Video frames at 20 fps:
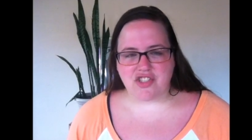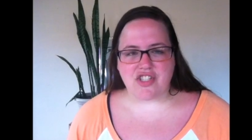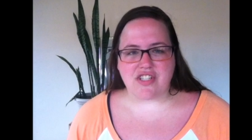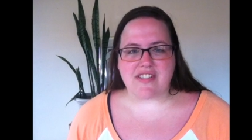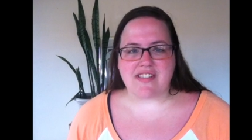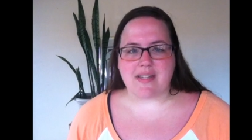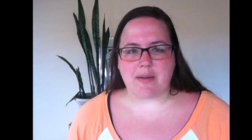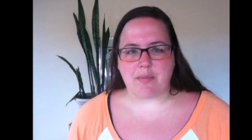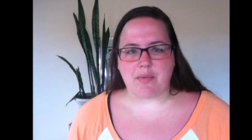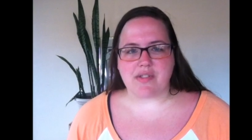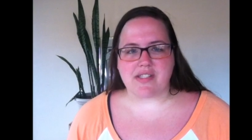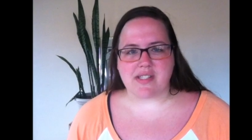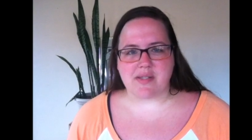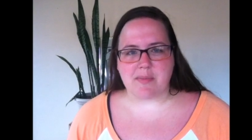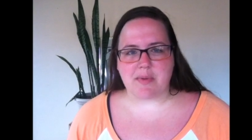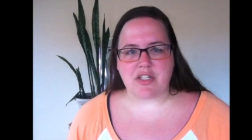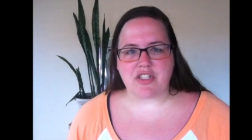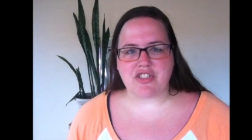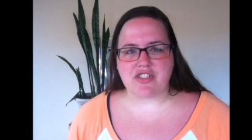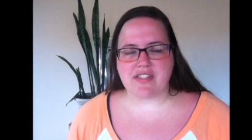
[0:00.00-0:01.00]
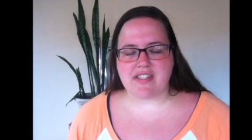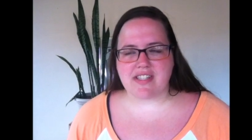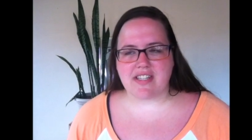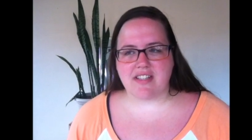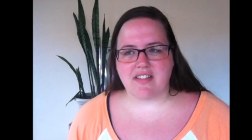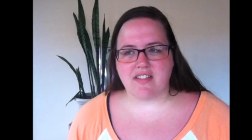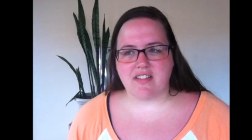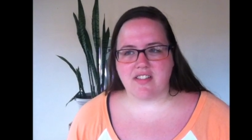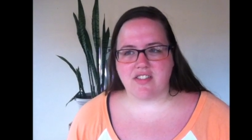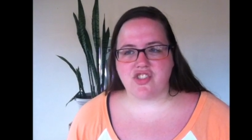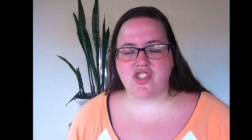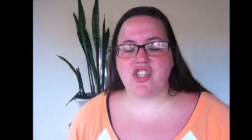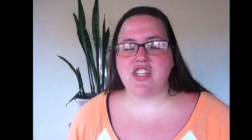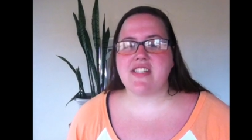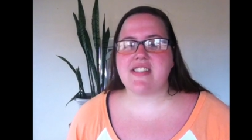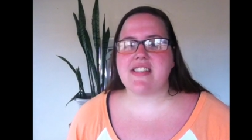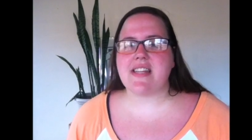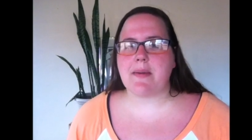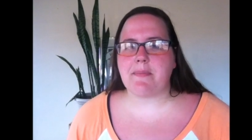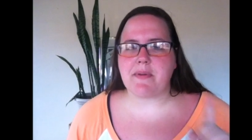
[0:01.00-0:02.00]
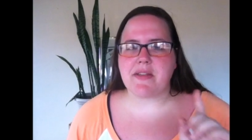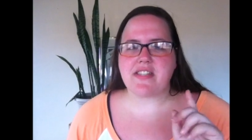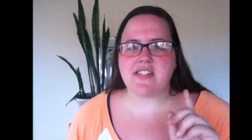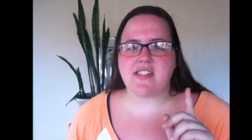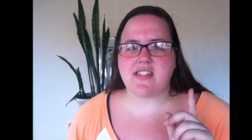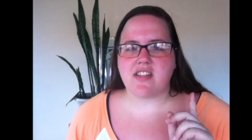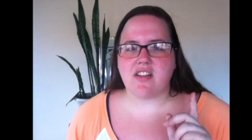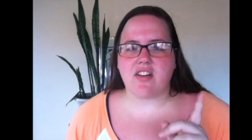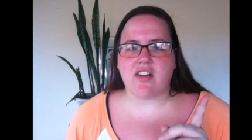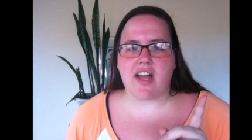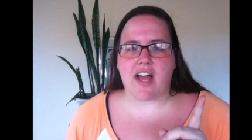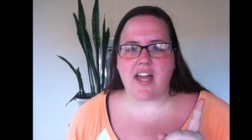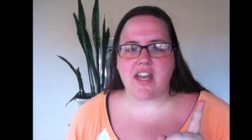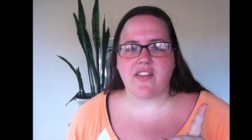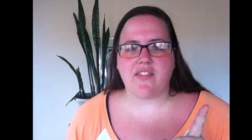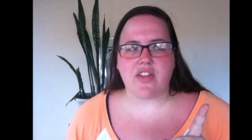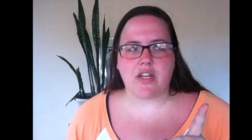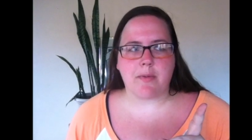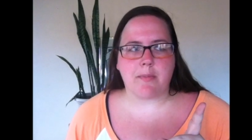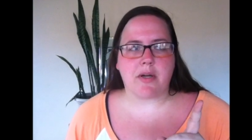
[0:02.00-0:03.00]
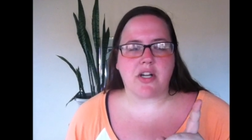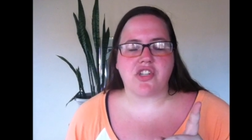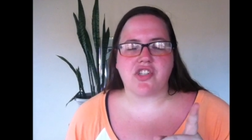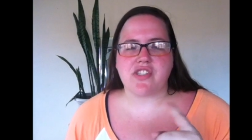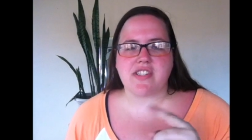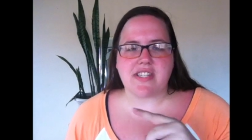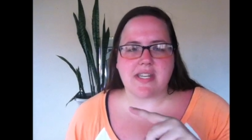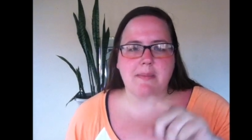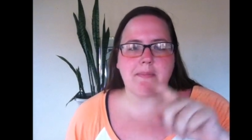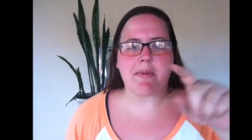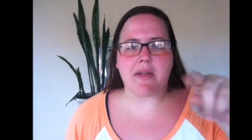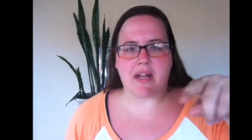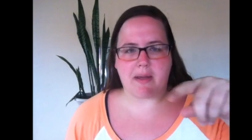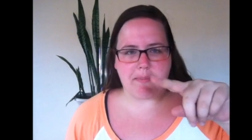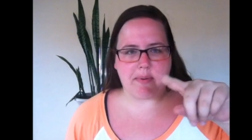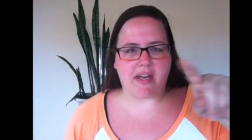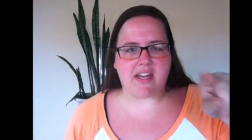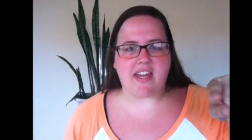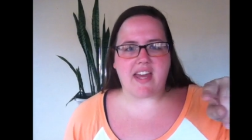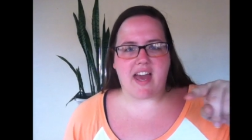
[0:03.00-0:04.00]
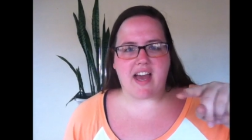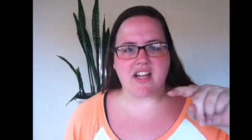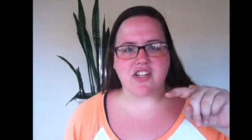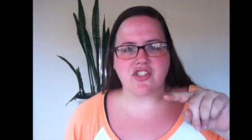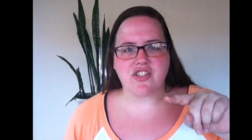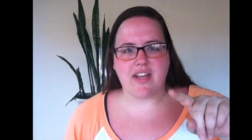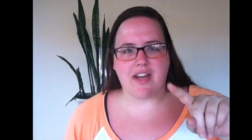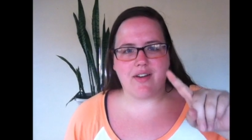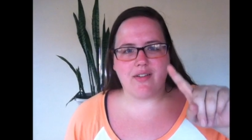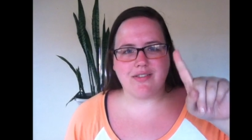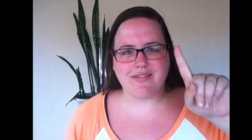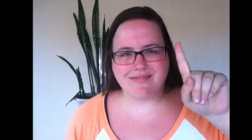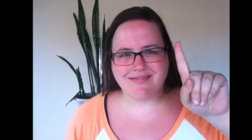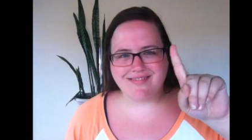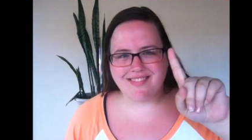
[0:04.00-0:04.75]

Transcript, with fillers: Cheese dip was an emergency. Cheese dip is still kind of an emergency, but I pay cash now.